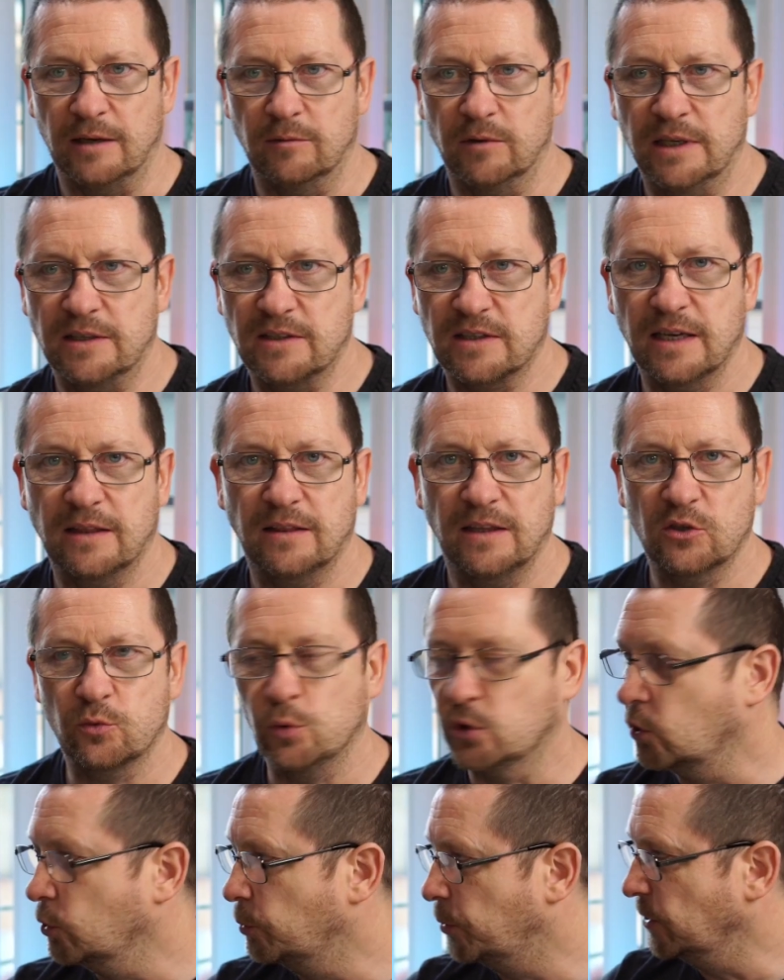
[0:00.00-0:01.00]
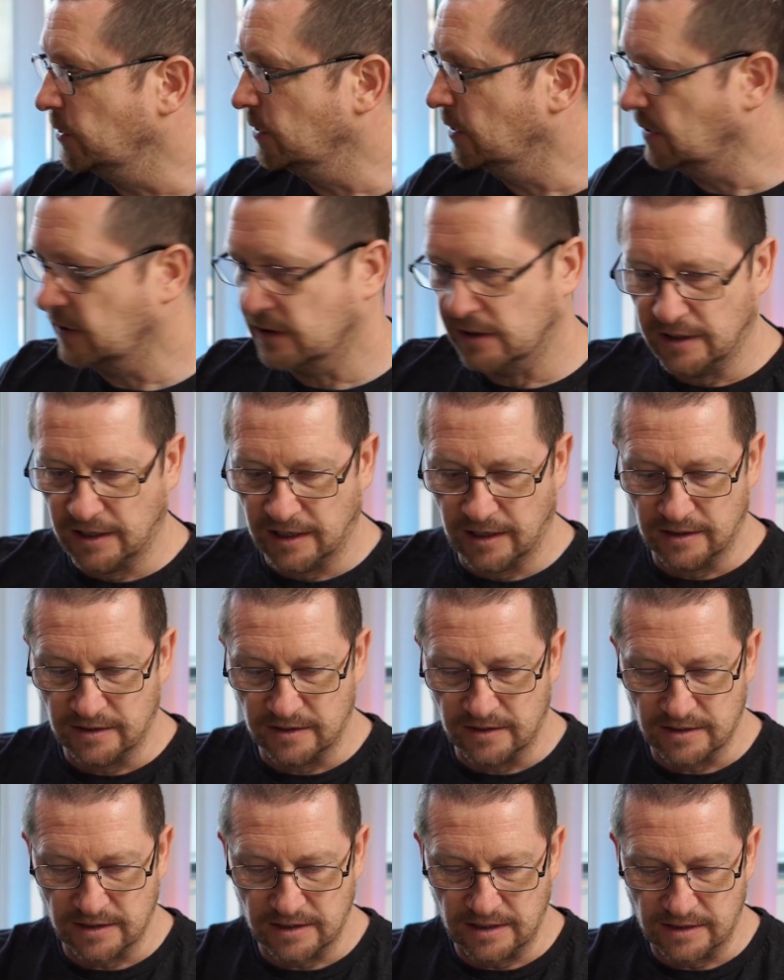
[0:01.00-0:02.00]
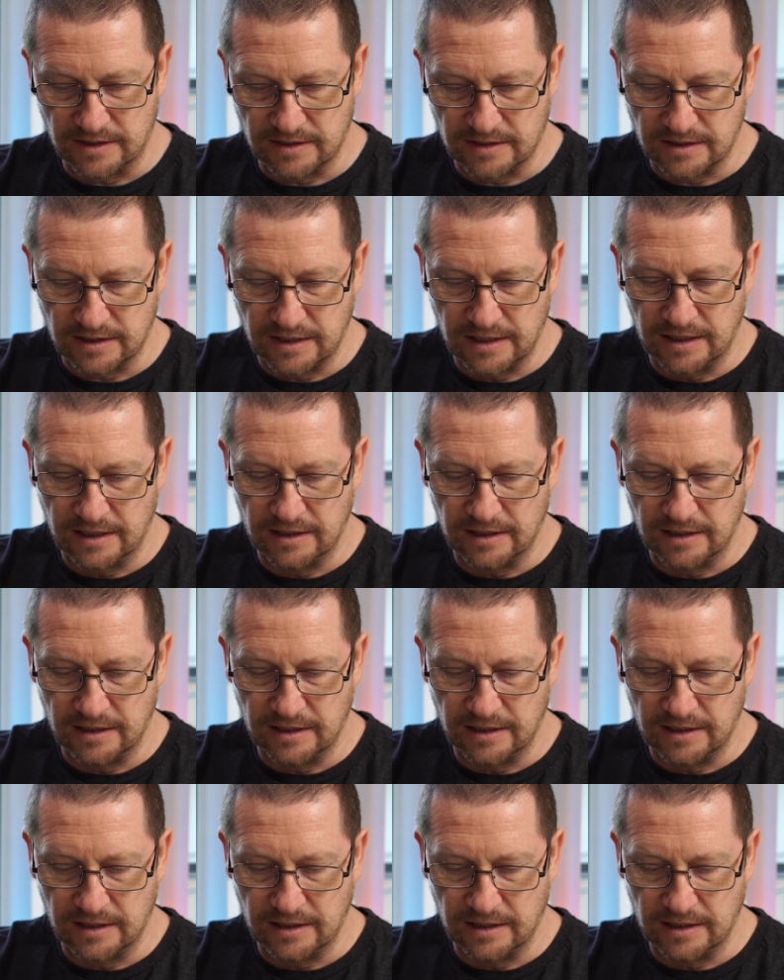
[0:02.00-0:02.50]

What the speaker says: let's get this one open, and it's